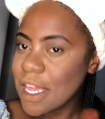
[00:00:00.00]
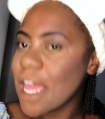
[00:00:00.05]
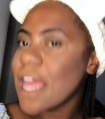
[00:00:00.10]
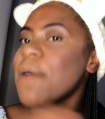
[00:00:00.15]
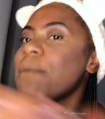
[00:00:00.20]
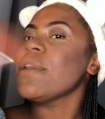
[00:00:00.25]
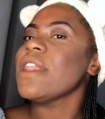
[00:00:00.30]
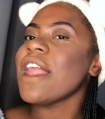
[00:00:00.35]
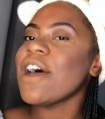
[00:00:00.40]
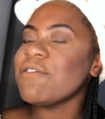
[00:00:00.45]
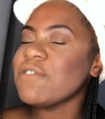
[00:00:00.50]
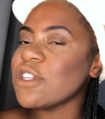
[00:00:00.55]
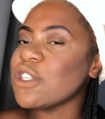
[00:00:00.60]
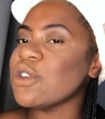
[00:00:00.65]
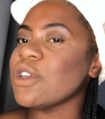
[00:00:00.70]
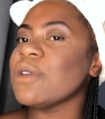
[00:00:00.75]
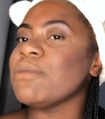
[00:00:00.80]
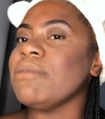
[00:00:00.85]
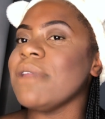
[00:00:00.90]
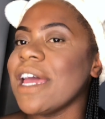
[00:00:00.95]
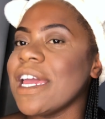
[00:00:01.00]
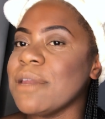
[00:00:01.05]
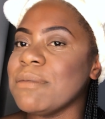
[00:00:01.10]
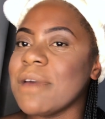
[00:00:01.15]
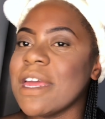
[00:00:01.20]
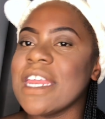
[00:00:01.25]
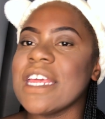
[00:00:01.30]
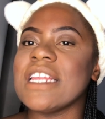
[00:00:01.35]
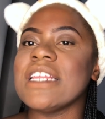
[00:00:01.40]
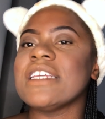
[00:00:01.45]
Love is not blind,
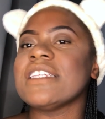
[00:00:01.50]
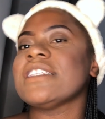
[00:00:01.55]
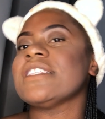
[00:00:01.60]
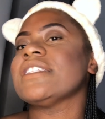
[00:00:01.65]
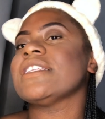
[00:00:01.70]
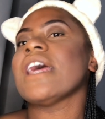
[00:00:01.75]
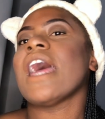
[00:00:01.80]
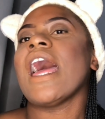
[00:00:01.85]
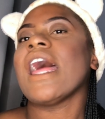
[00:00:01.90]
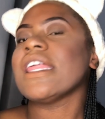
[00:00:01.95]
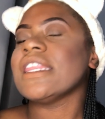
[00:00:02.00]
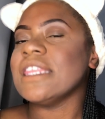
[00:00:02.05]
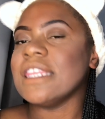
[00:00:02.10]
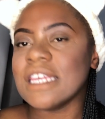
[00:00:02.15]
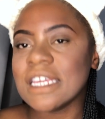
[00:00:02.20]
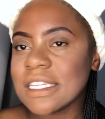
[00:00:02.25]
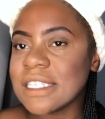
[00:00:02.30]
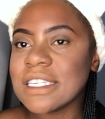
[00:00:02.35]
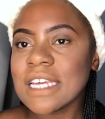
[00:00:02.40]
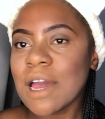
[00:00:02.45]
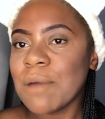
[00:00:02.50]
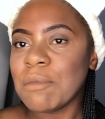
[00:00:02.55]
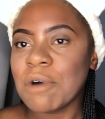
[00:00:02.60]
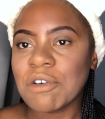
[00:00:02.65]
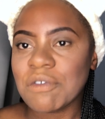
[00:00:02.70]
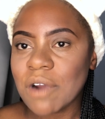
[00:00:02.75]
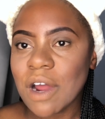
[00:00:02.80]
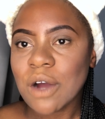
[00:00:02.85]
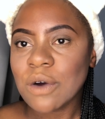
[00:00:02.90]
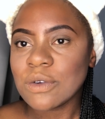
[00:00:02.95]
but at least at this time
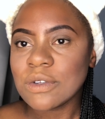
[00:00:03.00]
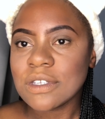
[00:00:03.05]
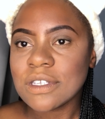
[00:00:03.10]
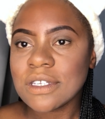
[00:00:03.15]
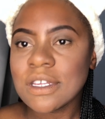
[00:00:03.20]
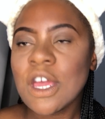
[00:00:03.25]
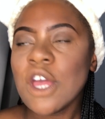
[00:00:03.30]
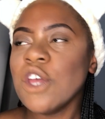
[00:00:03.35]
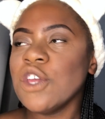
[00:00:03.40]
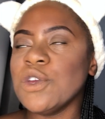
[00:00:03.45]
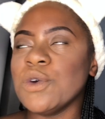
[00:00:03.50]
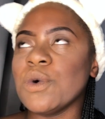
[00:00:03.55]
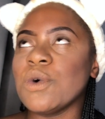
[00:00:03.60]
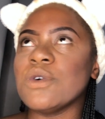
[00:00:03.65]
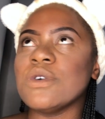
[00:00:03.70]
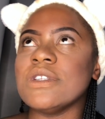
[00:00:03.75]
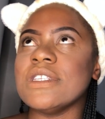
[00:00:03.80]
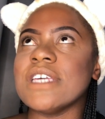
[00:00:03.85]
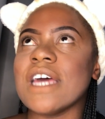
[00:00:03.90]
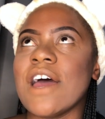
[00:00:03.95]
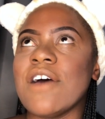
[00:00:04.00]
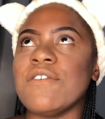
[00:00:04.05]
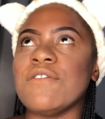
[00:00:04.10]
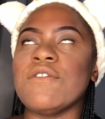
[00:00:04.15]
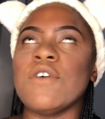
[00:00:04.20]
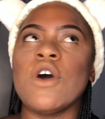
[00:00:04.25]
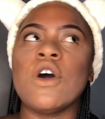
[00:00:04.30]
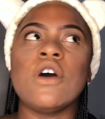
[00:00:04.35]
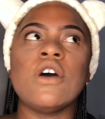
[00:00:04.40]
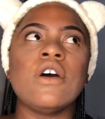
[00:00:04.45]
around, you won't
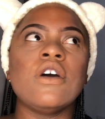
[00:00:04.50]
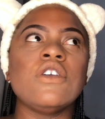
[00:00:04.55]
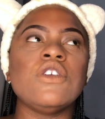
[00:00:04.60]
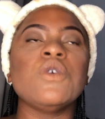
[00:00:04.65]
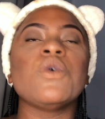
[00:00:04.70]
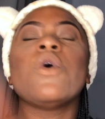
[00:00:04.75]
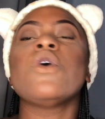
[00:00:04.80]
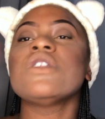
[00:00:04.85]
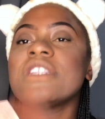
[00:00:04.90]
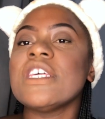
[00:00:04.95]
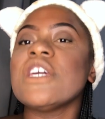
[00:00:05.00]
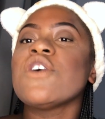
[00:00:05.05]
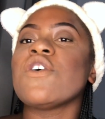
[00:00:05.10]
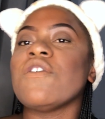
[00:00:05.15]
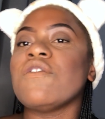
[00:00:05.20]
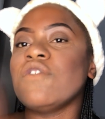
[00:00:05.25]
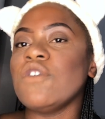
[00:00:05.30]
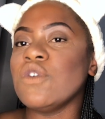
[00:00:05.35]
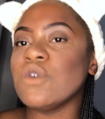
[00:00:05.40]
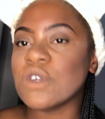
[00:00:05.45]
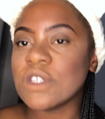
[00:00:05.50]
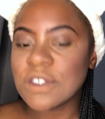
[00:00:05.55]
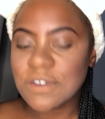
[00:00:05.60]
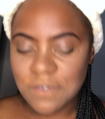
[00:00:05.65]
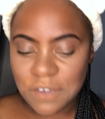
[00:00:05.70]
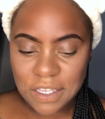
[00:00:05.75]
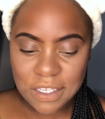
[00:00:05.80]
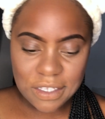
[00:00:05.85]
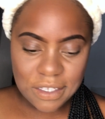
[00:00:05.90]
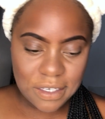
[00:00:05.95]
think of looks
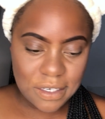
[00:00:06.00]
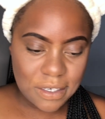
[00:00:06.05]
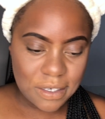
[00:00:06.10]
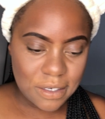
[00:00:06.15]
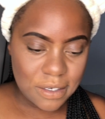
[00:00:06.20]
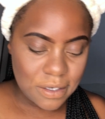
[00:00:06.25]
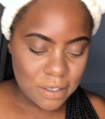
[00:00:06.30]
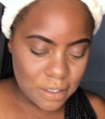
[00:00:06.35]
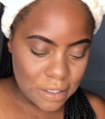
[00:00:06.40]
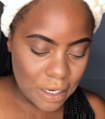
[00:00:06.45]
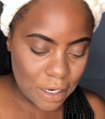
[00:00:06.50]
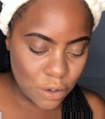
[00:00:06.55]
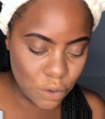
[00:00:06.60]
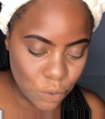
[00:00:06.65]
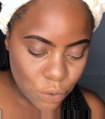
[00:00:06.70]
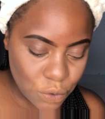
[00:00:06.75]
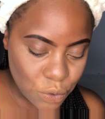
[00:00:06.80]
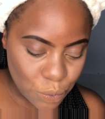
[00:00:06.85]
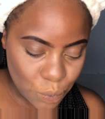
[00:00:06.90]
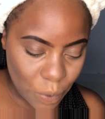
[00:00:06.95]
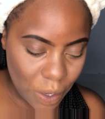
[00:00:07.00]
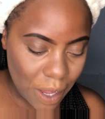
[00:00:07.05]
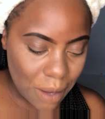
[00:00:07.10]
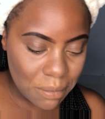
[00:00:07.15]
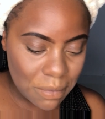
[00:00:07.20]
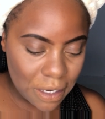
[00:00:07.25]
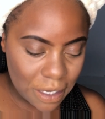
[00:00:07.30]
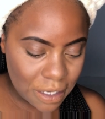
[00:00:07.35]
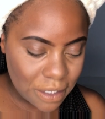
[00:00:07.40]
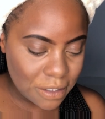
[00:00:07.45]
first. The looks will
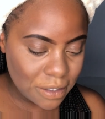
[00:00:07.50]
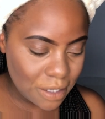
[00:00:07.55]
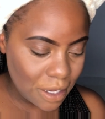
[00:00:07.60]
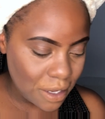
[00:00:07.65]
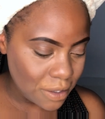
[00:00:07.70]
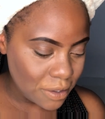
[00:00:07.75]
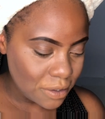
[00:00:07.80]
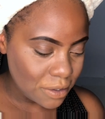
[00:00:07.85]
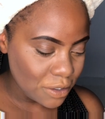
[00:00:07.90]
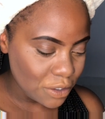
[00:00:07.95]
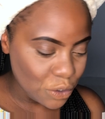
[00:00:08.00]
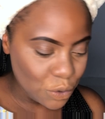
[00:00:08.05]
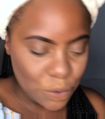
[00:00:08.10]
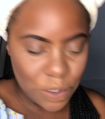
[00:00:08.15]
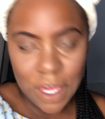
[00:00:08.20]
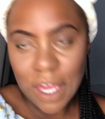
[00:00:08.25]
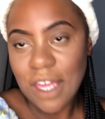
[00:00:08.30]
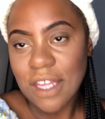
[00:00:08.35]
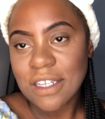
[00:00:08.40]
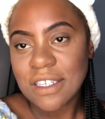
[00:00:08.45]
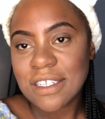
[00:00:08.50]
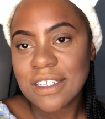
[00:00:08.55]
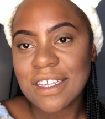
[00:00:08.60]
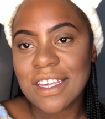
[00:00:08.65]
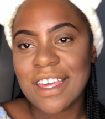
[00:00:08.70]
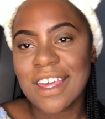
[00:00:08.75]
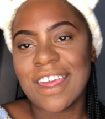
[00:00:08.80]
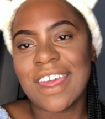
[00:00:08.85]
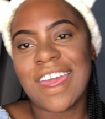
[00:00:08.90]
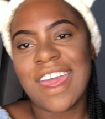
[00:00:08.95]
come late. You get.
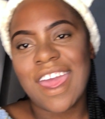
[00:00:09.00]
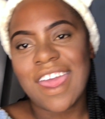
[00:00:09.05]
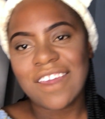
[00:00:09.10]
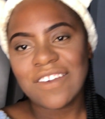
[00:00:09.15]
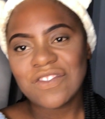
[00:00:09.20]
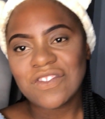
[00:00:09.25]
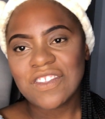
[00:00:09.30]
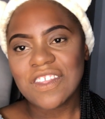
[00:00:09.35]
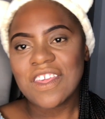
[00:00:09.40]
You